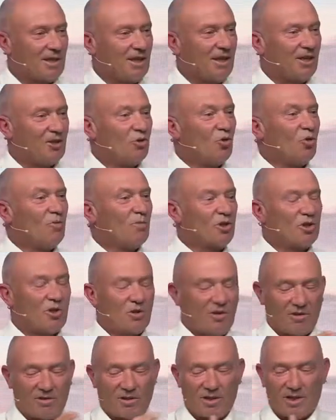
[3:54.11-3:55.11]
Norman
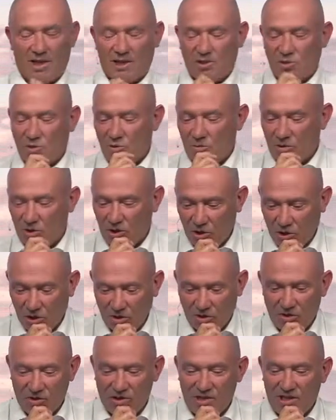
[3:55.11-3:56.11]
Kirk, the late Norman
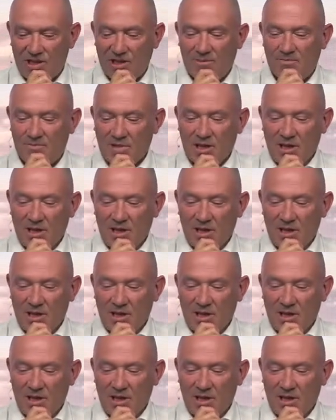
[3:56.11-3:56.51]
Kirk, who said,